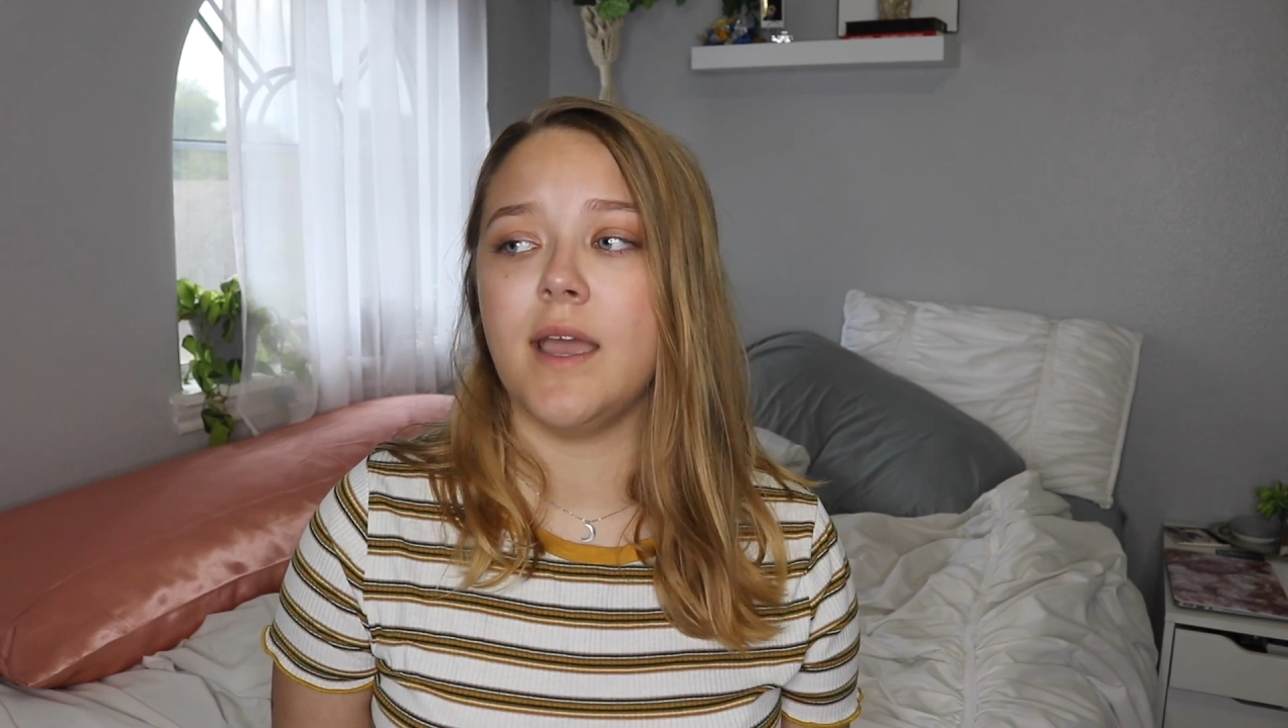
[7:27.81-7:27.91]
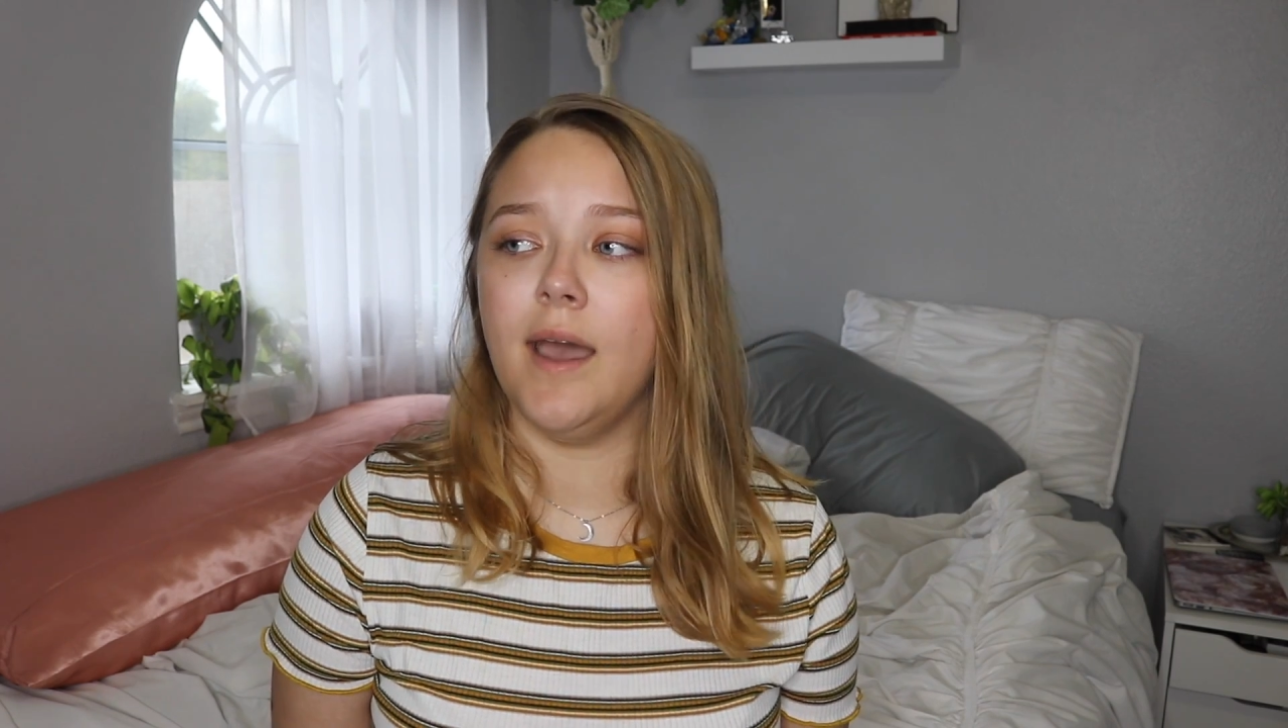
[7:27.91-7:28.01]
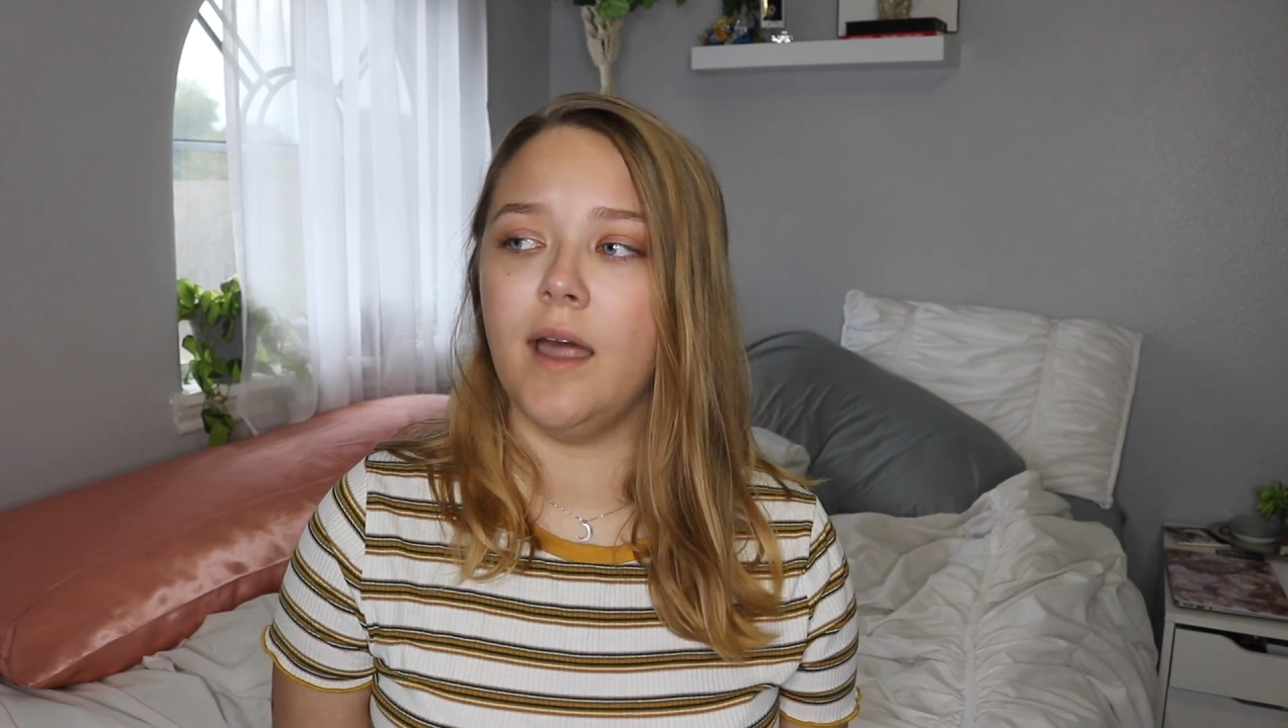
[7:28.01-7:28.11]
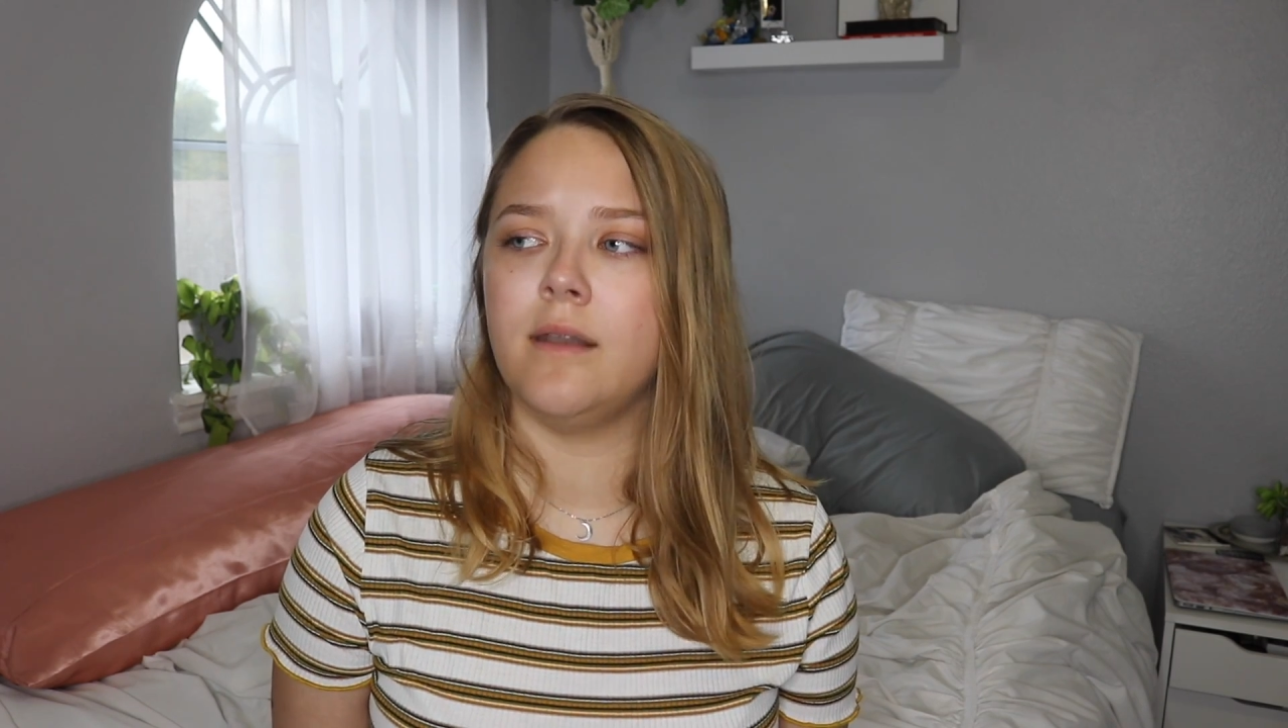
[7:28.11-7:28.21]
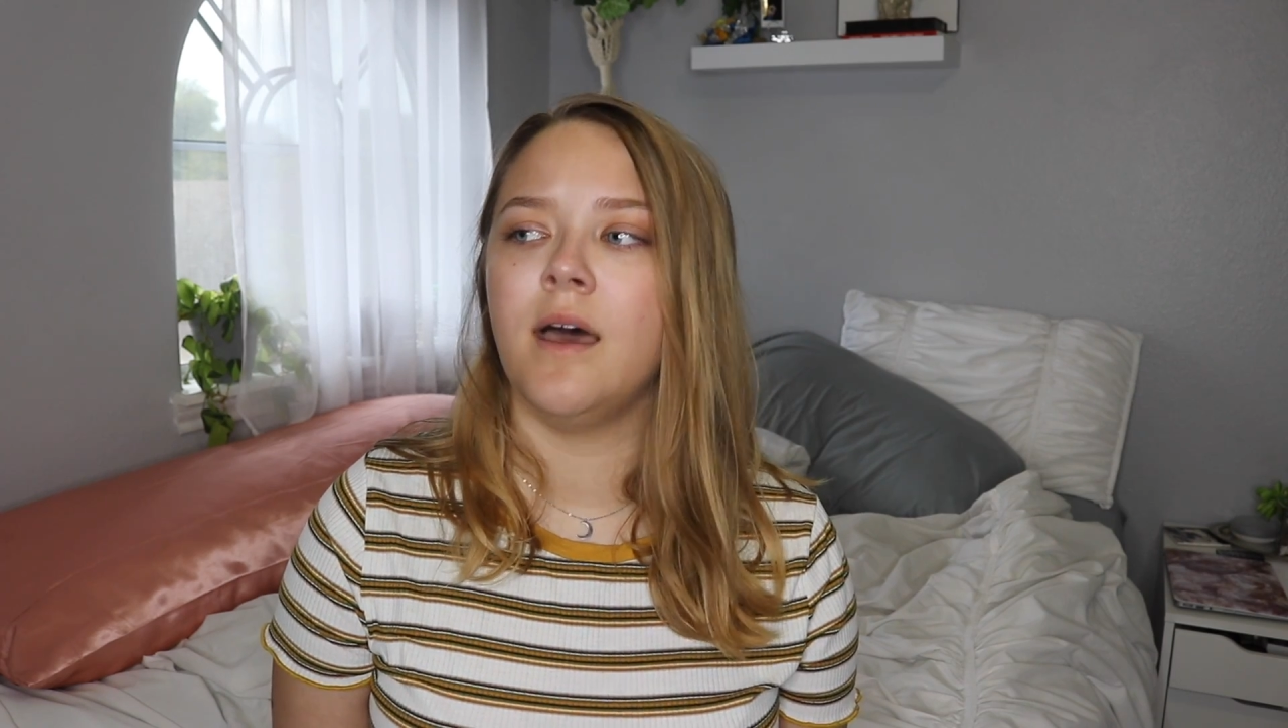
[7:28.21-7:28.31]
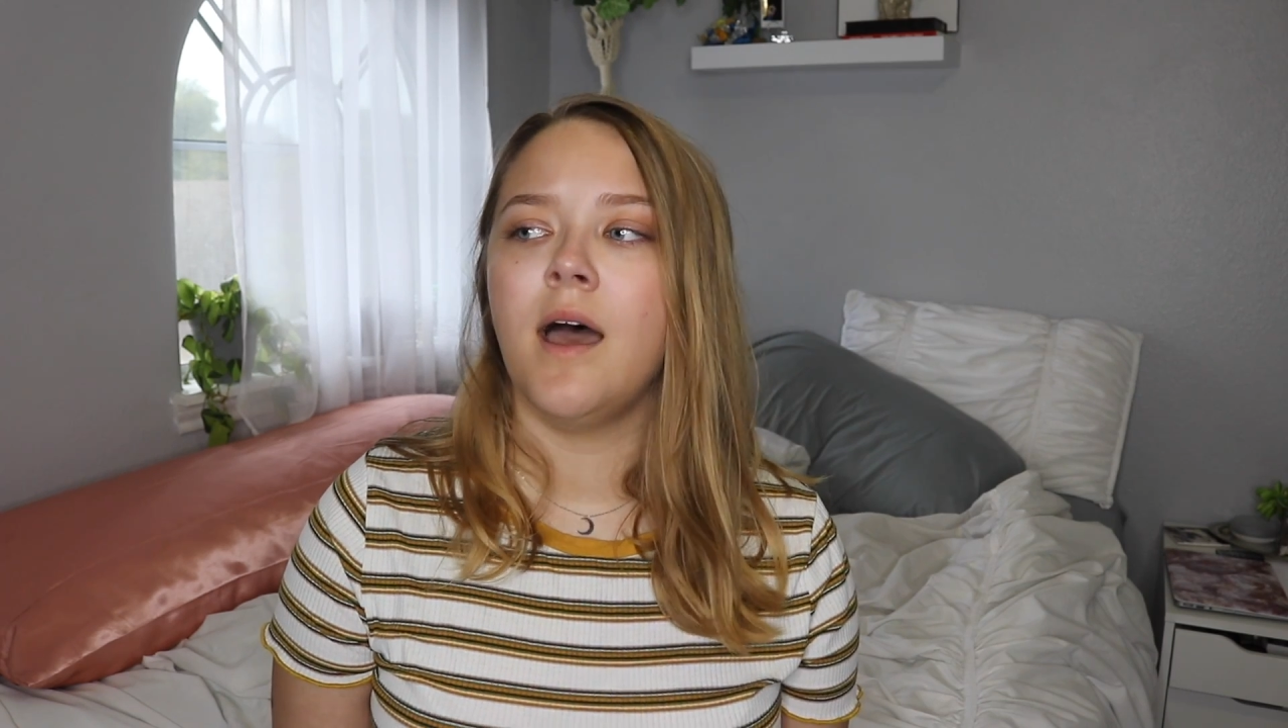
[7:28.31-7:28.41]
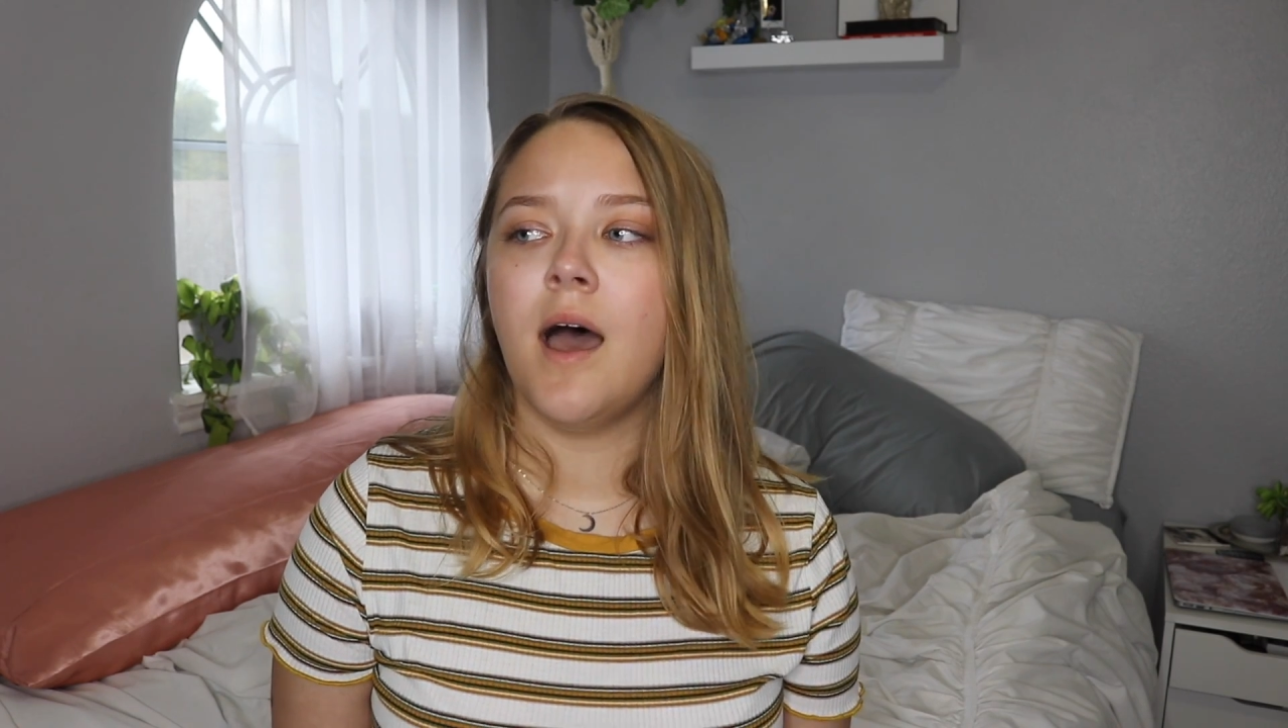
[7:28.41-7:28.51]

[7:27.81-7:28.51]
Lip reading: and